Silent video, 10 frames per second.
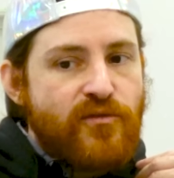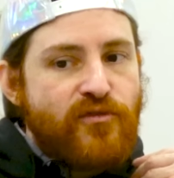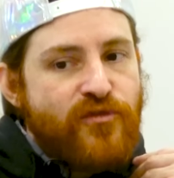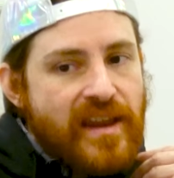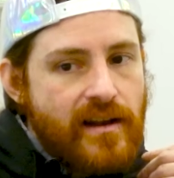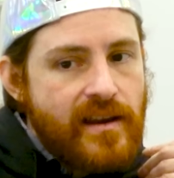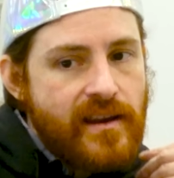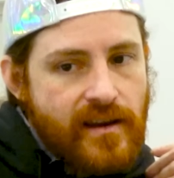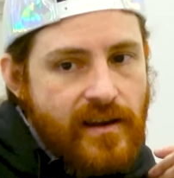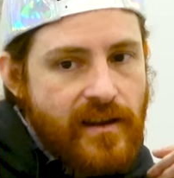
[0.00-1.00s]

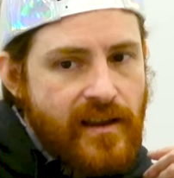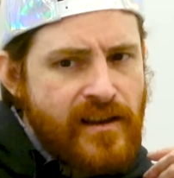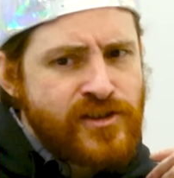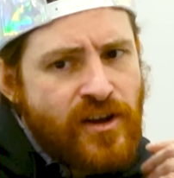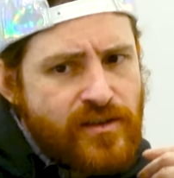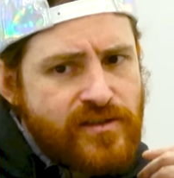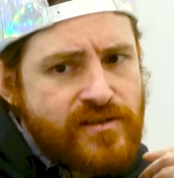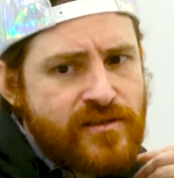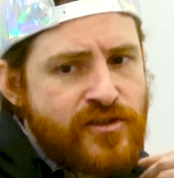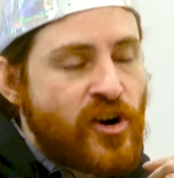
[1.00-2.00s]
feeling each
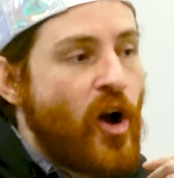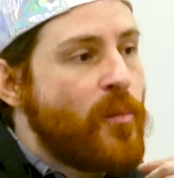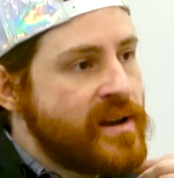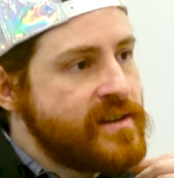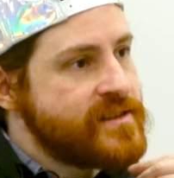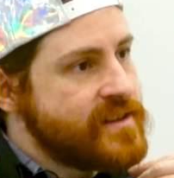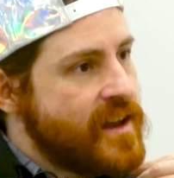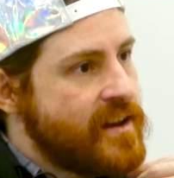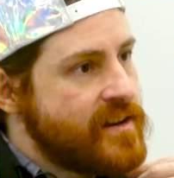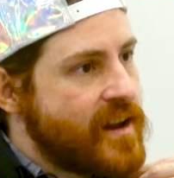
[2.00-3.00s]
other's traumas
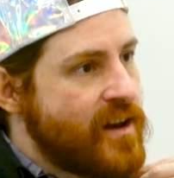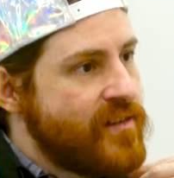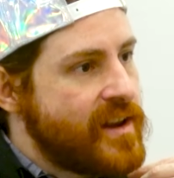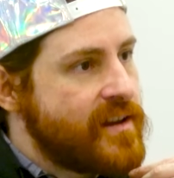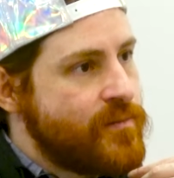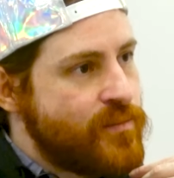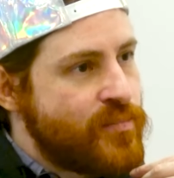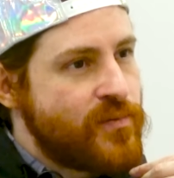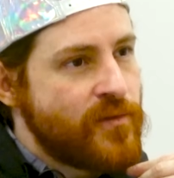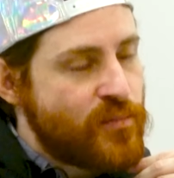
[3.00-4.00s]
and kind of like
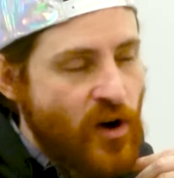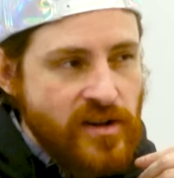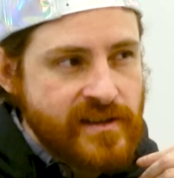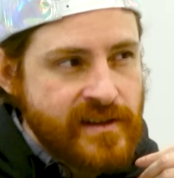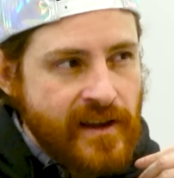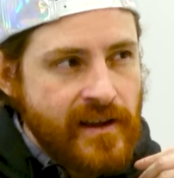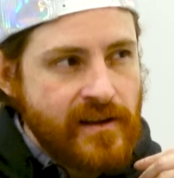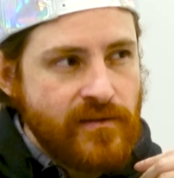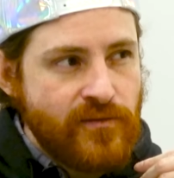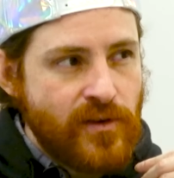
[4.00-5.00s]
processing
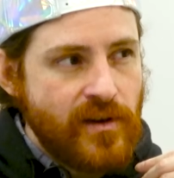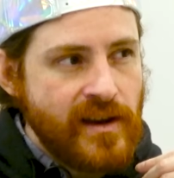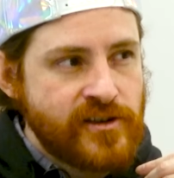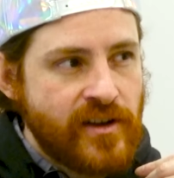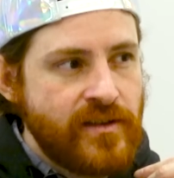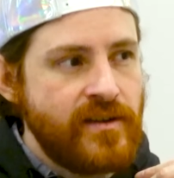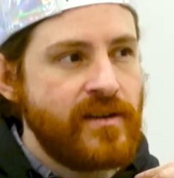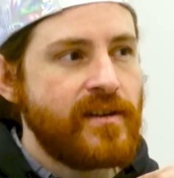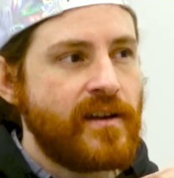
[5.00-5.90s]
it for each other.